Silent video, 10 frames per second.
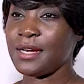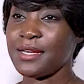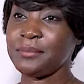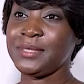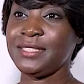
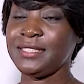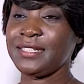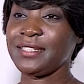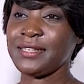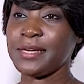I am
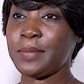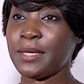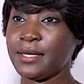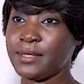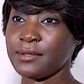Tiguidanke
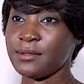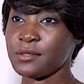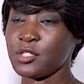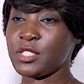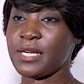Camara,
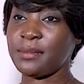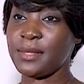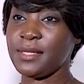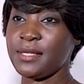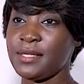
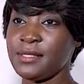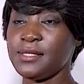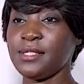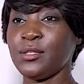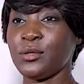Chairman and
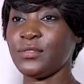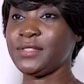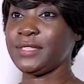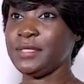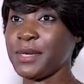CEO
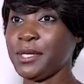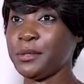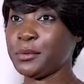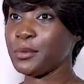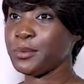of Tigui
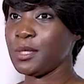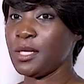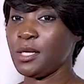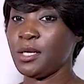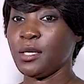Mining Group.
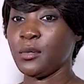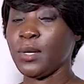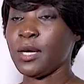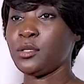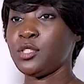
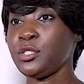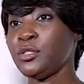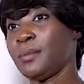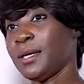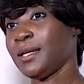We are a
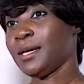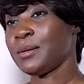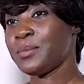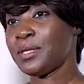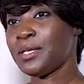junior mining
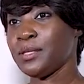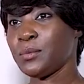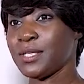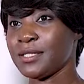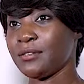company in
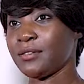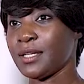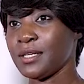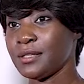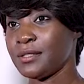West
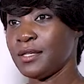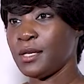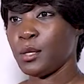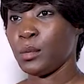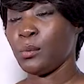Africa,
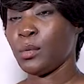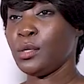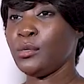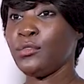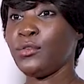one
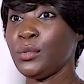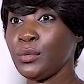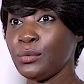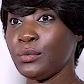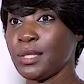of the
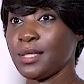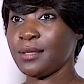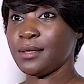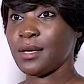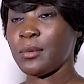few
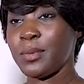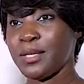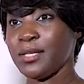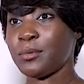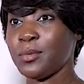
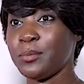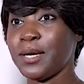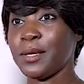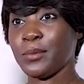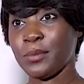company run
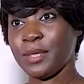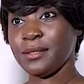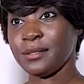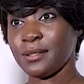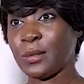by a woman,